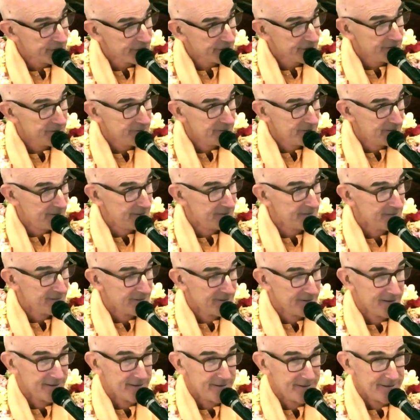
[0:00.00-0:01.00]

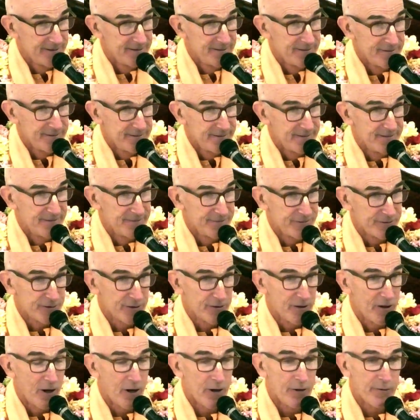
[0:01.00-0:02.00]
We should
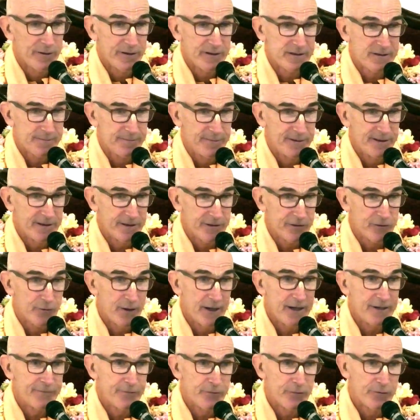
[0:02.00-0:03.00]
always be
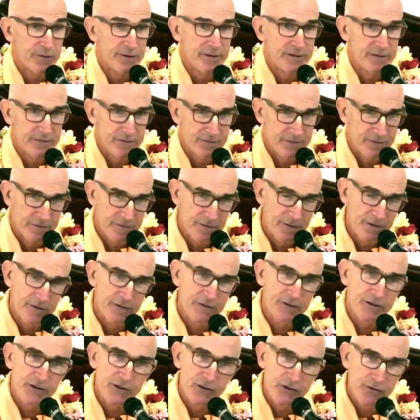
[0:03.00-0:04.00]
grateful and
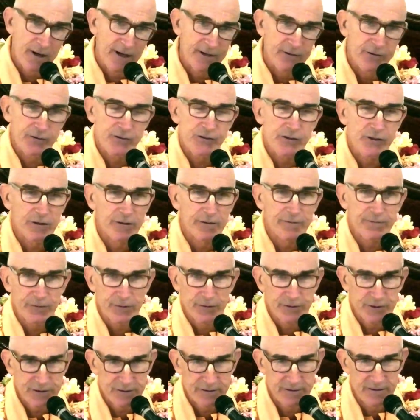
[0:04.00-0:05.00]
just try to serve
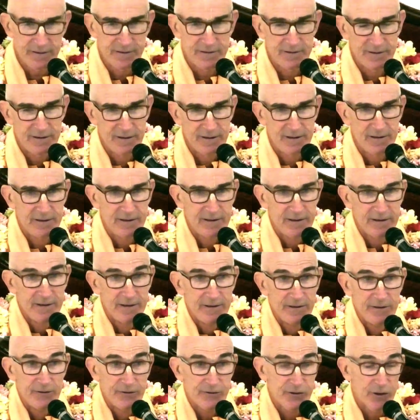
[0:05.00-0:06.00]
Krishna.
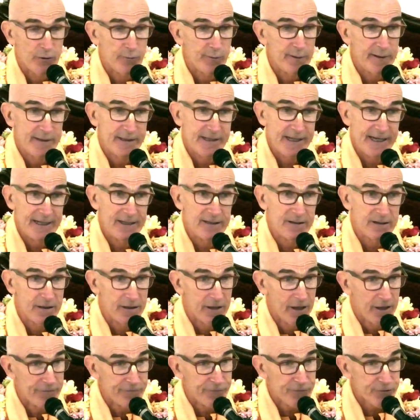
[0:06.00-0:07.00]
So we attain
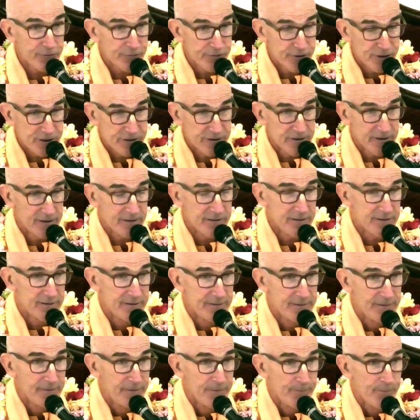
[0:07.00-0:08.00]
love for Krishna.
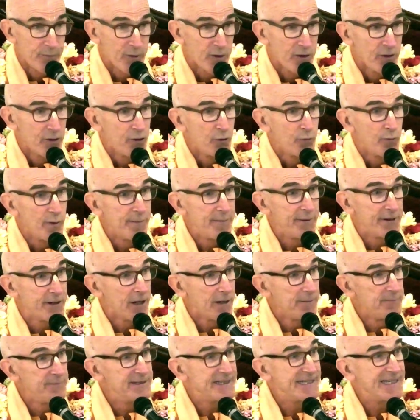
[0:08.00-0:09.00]
We
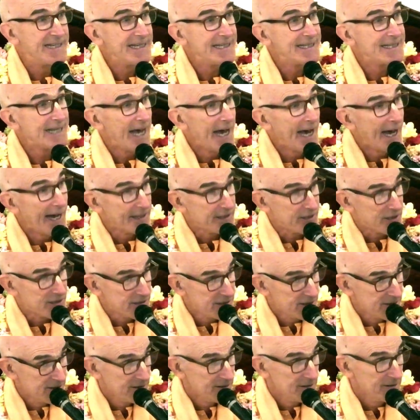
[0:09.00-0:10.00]
become
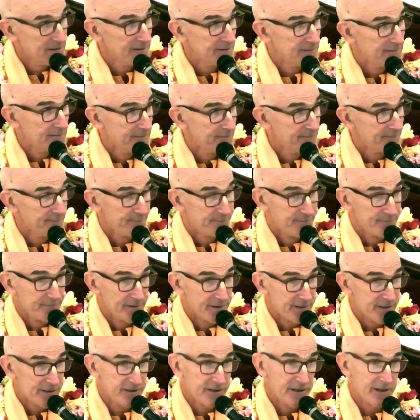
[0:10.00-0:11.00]
detached.
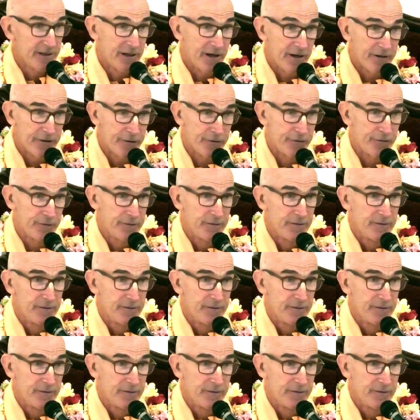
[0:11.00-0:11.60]
This is another